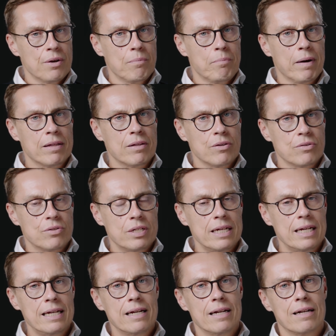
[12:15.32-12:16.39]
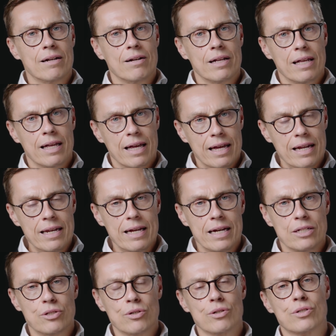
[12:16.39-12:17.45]
But you see, India
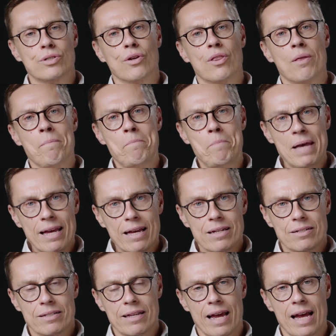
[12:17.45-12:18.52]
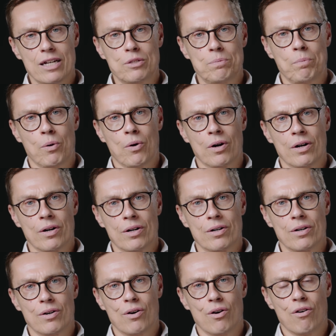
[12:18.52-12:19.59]
is also the biggest
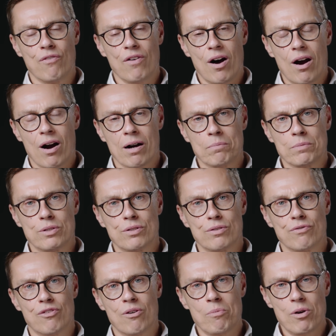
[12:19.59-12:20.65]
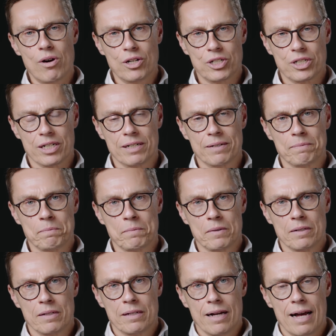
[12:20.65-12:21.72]
exporter of arms from Russia.
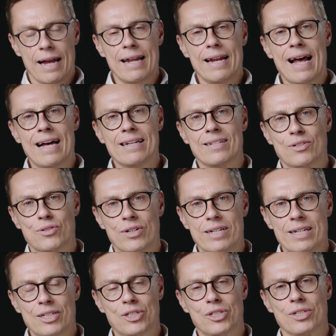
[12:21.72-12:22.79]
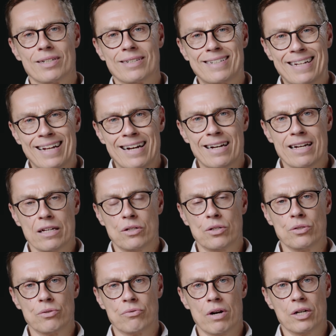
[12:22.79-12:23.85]
And it has a traditional tie
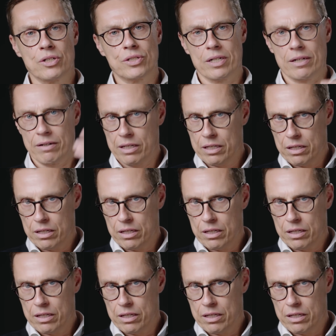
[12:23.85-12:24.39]
to Russia,